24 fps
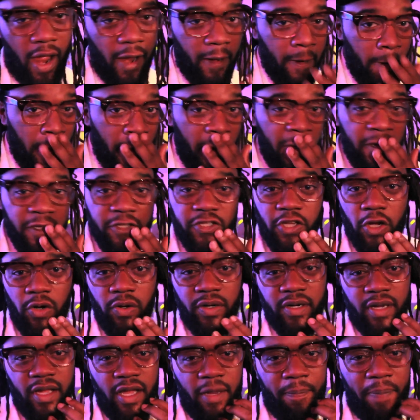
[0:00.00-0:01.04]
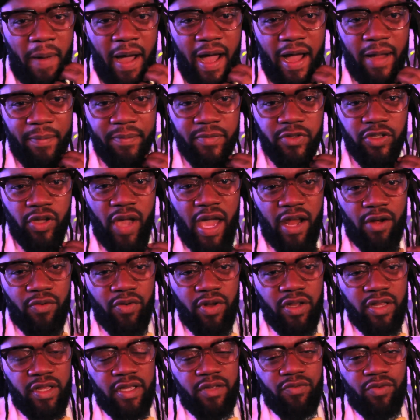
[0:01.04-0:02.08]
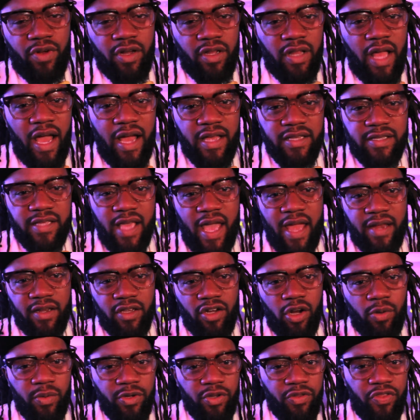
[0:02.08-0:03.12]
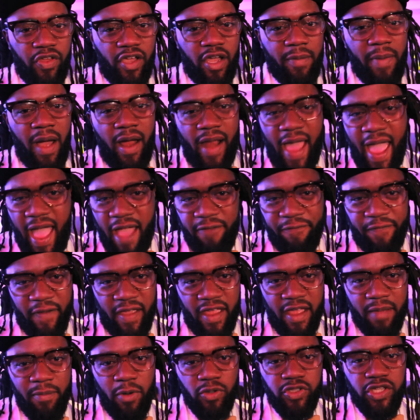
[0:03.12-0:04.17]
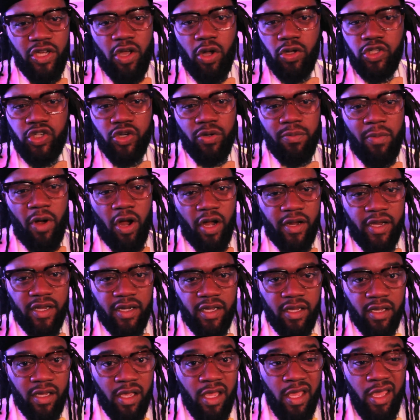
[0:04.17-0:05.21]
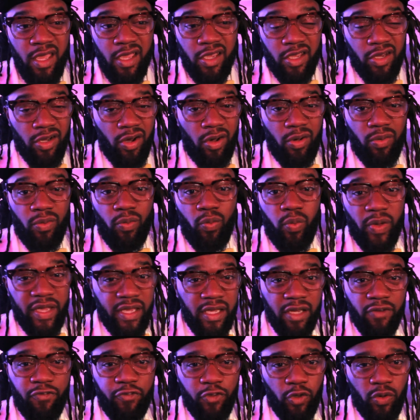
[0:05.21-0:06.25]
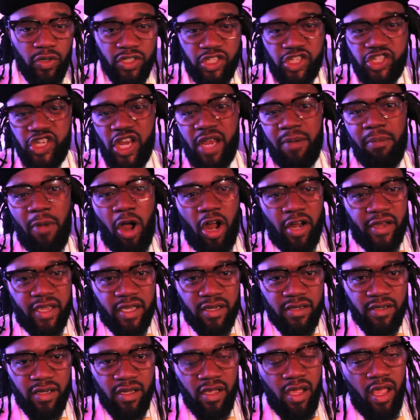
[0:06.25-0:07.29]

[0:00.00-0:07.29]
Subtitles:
right. So in hip hop, you got to really realize that, you know, when you think about AdFam, multicultural marketing, you know, we influence Gen Market.